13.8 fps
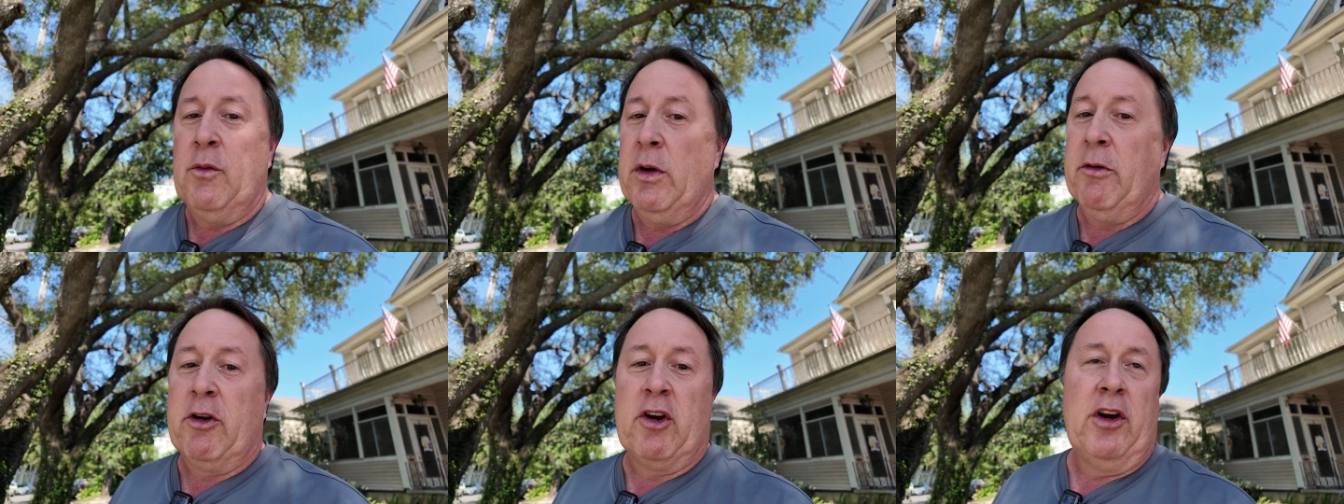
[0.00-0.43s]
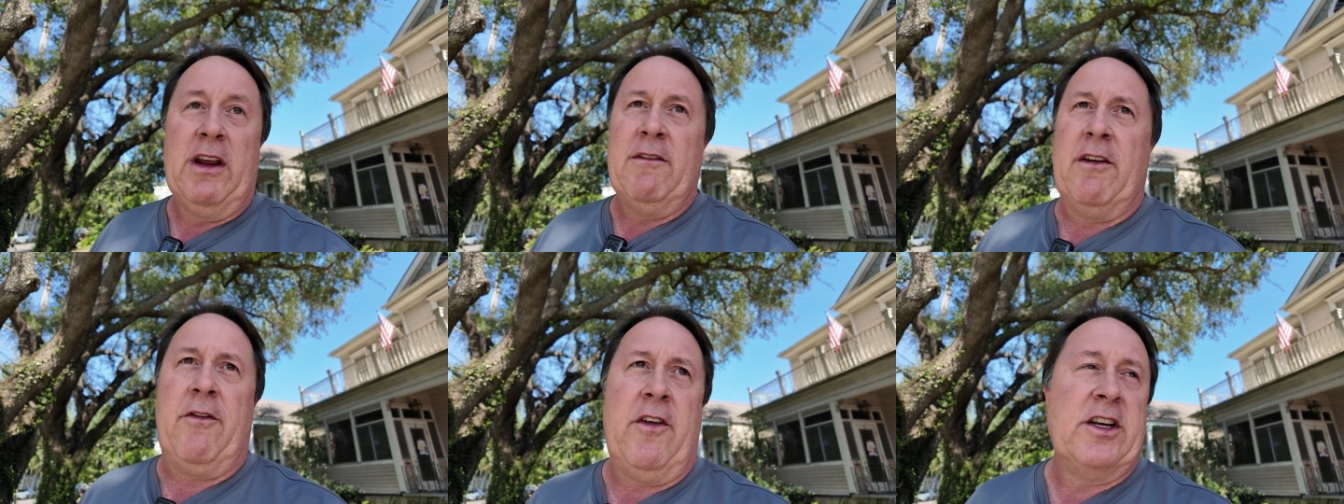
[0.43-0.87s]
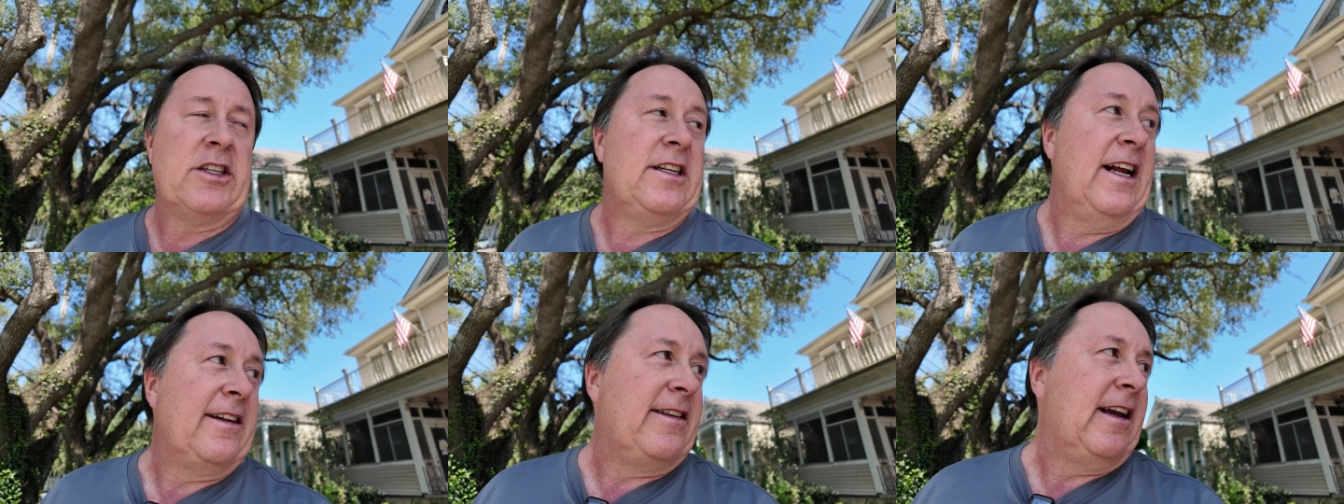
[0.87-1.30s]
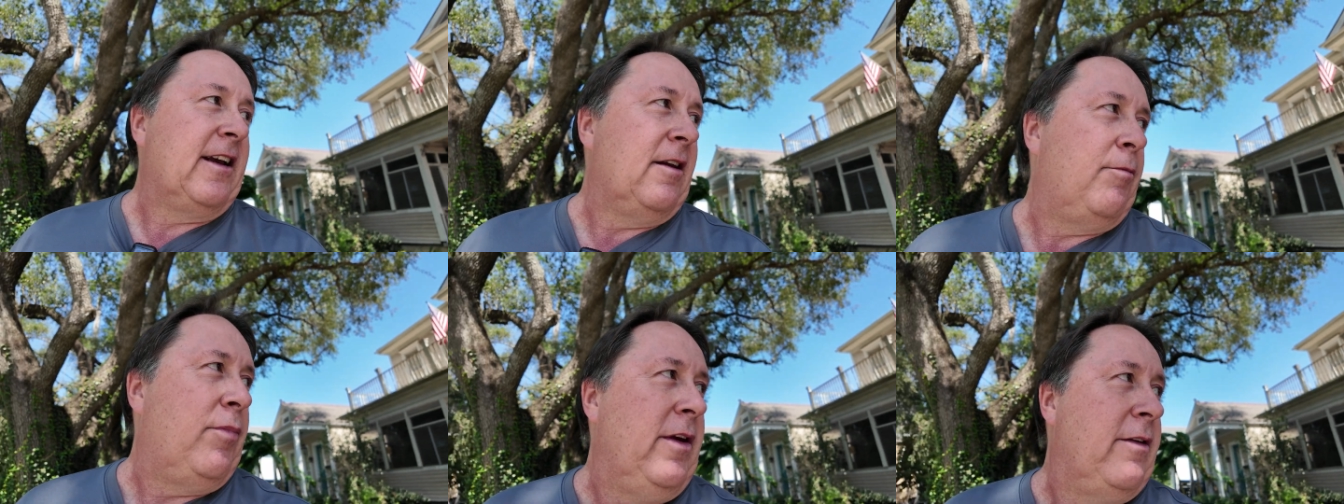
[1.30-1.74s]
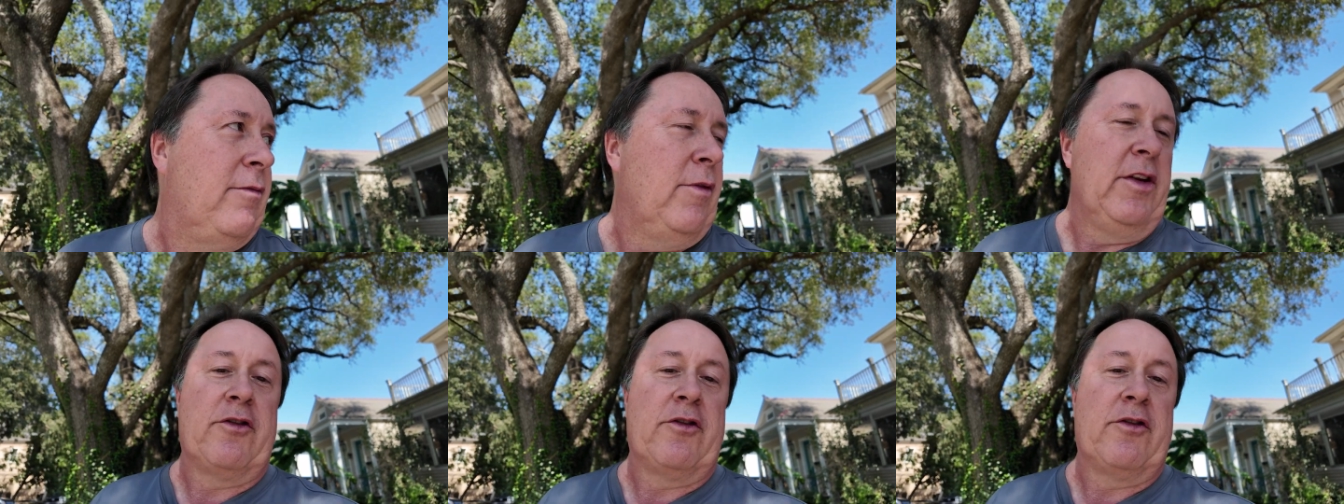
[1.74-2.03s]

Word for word: We could even finish that second piece.